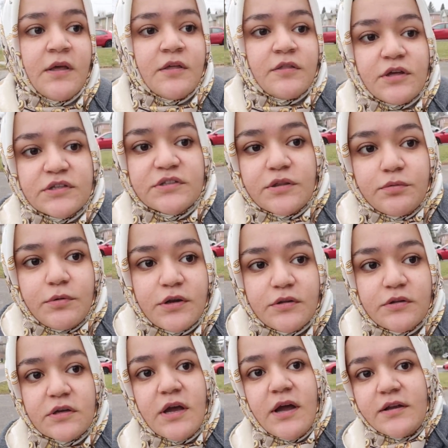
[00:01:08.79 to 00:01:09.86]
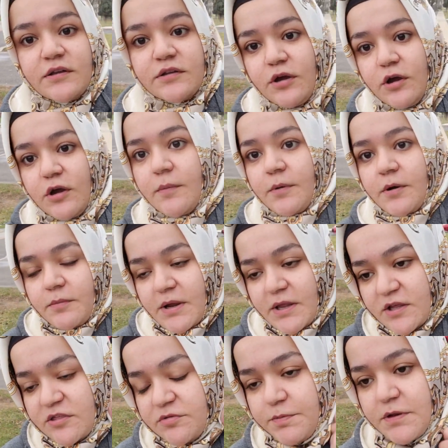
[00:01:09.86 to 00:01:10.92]
So I just wanted to kind of talk about my
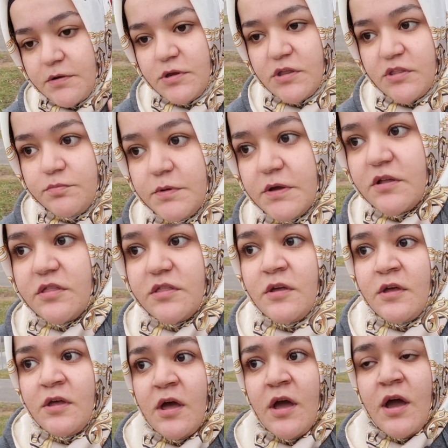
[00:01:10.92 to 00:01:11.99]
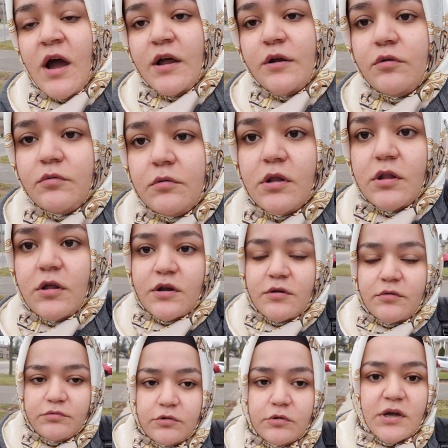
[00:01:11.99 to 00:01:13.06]
experience, because I know a lot
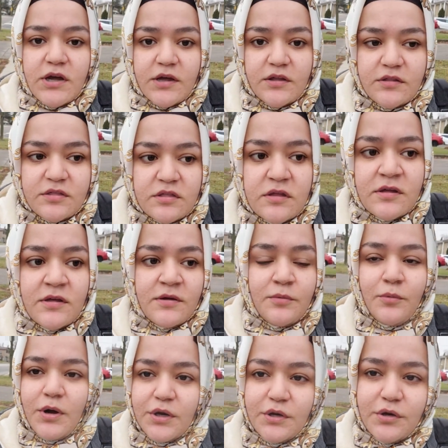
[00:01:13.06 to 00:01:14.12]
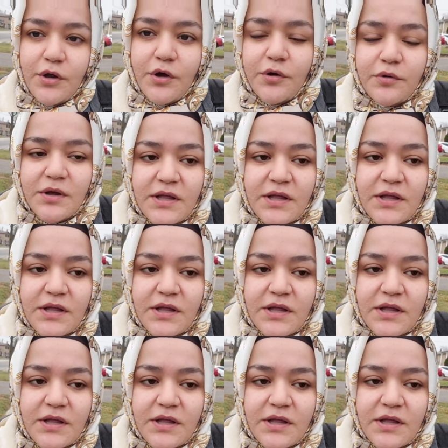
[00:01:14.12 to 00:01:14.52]
of you guys want to know.